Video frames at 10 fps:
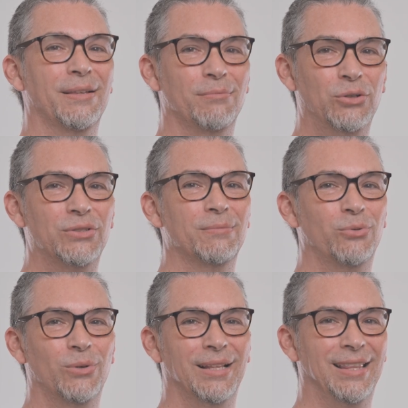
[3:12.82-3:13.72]
the most
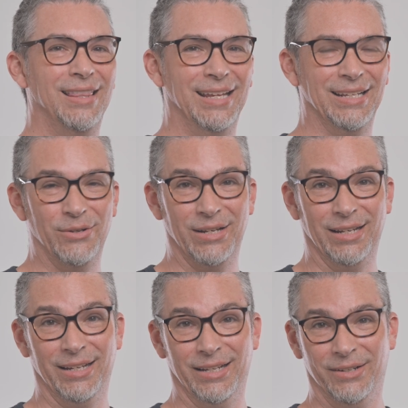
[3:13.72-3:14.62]
important thing you
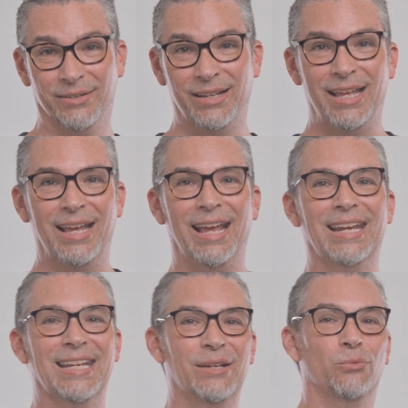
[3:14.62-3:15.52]
can do,
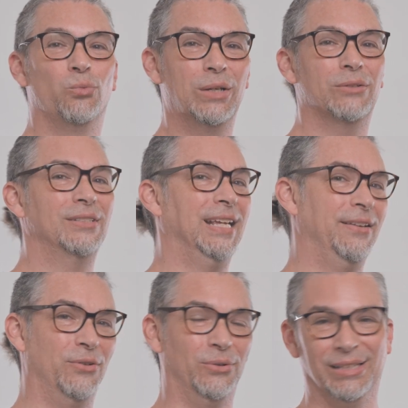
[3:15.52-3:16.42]
and it will save
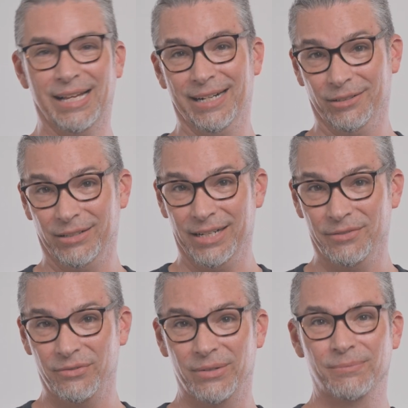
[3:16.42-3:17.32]
you a lot of grief.